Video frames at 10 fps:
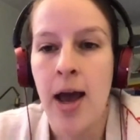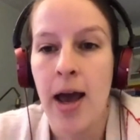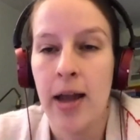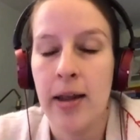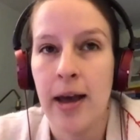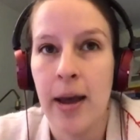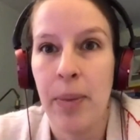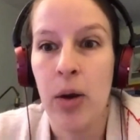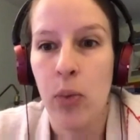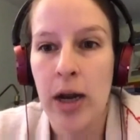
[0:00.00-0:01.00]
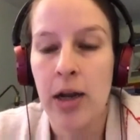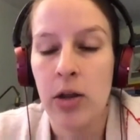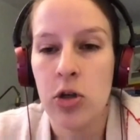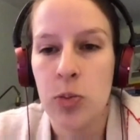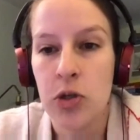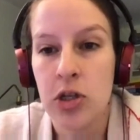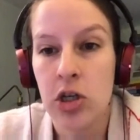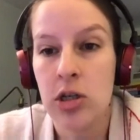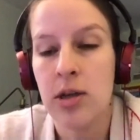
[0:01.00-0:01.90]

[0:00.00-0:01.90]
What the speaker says: and that by winning those positions,